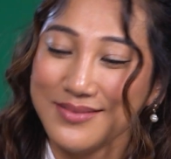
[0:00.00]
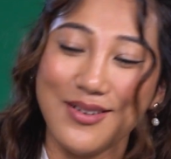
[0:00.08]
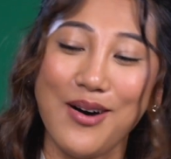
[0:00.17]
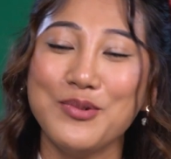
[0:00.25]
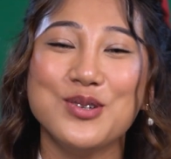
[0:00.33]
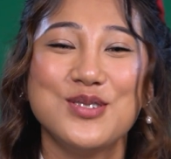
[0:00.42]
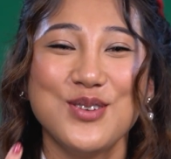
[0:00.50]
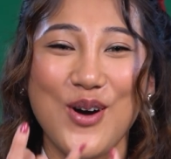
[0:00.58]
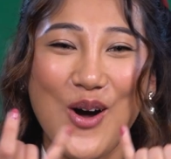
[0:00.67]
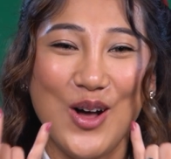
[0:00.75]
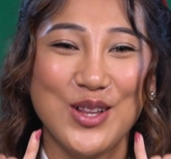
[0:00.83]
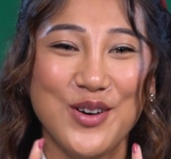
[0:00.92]
almost
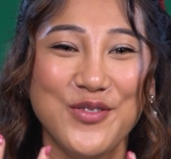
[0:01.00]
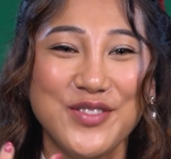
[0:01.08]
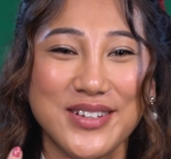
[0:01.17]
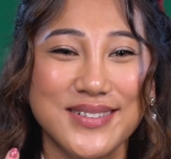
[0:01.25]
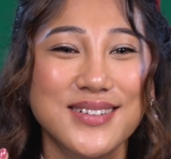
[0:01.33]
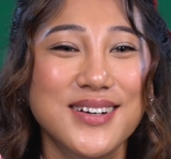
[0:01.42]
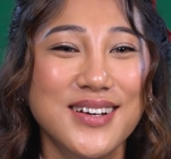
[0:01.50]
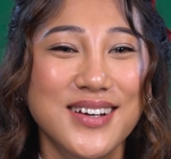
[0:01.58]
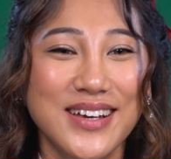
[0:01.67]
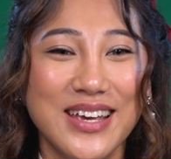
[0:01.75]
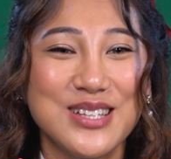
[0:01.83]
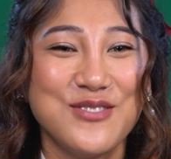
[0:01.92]
all of the
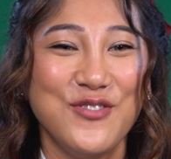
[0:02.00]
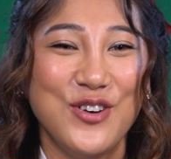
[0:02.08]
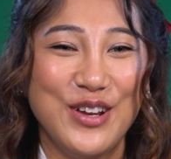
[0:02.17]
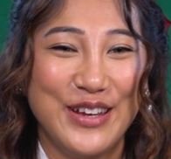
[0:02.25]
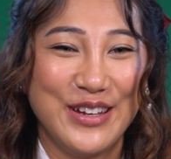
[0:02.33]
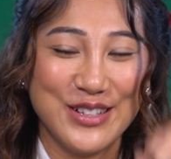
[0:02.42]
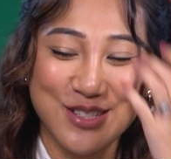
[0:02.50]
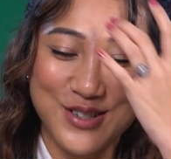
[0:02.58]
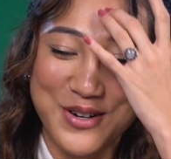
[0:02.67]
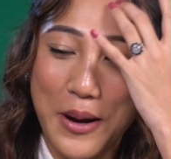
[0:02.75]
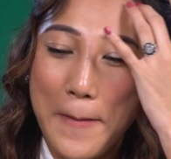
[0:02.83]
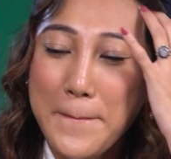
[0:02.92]
exfoliating
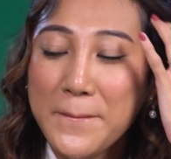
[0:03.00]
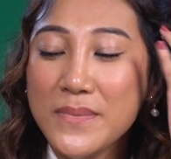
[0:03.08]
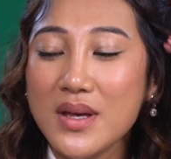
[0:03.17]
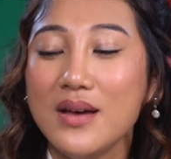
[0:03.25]
scrub,